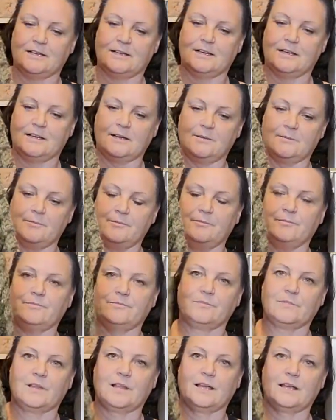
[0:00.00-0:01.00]
Um,
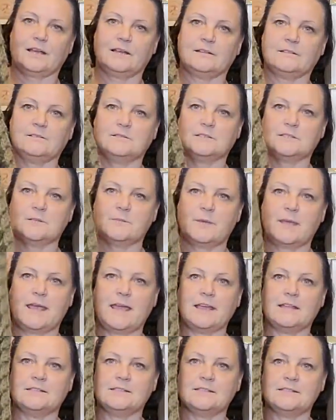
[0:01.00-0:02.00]
I got some
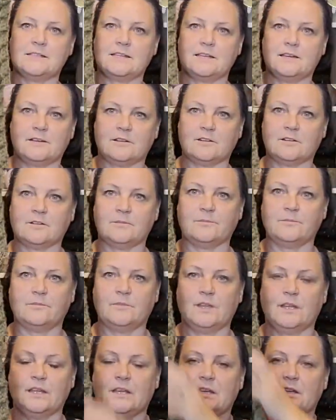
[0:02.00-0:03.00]
ends here.
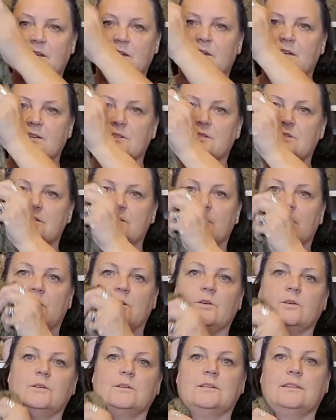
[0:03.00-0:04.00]

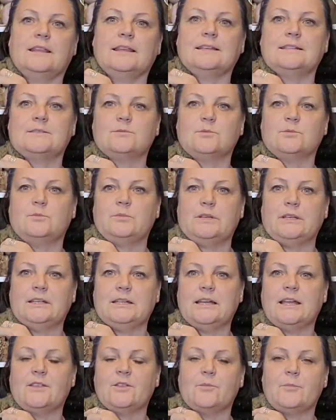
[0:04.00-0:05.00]
So this will be
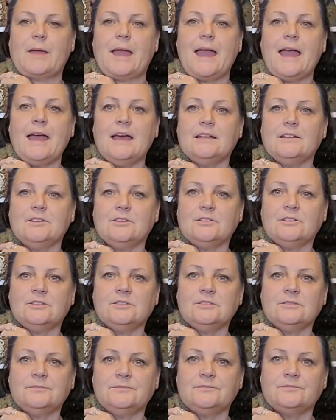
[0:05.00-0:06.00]
another
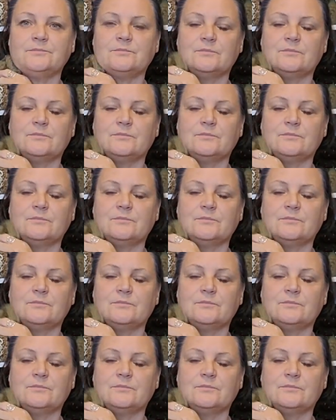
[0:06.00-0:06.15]
panel.